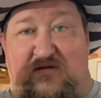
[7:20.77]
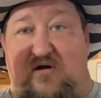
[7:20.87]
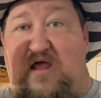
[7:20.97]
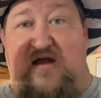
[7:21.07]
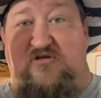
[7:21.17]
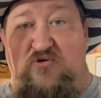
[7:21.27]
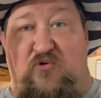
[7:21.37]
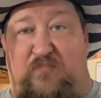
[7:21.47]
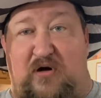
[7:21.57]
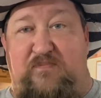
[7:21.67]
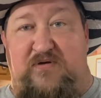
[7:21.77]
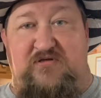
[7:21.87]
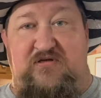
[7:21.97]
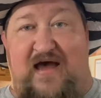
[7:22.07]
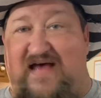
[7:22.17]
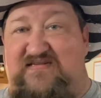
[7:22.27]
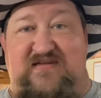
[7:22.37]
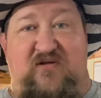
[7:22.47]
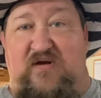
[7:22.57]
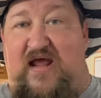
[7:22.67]
They're like dual purpose. I
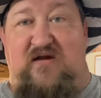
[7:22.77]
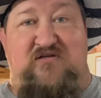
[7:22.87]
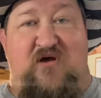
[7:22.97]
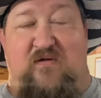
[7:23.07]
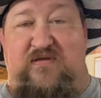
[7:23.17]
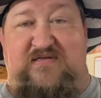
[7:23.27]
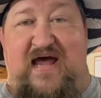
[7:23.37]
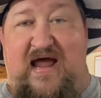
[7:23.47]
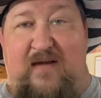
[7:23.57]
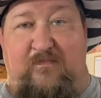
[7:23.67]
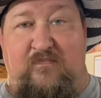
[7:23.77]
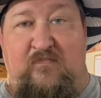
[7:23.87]
steal Nana's all the time.